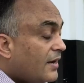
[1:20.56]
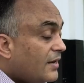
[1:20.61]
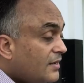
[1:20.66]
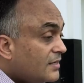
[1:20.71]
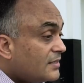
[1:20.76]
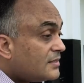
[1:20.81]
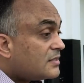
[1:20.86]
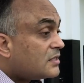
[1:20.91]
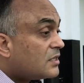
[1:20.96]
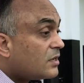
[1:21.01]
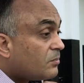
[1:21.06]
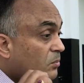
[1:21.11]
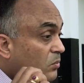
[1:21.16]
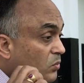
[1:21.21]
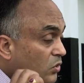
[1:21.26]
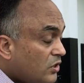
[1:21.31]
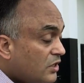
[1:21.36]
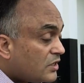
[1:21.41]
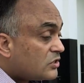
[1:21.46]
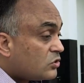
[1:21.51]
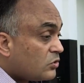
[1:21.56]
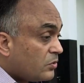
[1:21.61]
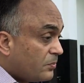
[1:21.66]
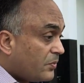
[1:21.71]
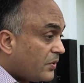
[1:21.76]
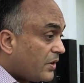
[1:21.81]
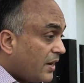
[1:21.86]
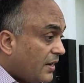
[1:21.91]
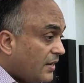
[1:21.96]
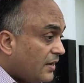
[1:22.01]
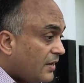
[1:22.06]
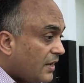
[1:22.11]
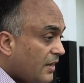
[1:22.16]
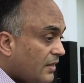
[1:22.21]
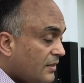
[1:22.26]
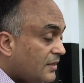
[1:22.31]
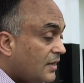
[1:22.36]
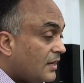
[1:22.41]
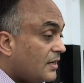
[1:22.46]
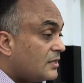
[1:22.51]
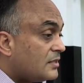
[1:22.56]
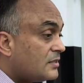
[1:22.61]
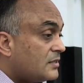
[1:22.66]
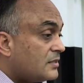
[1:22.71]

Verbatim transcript: it is the modus operandi that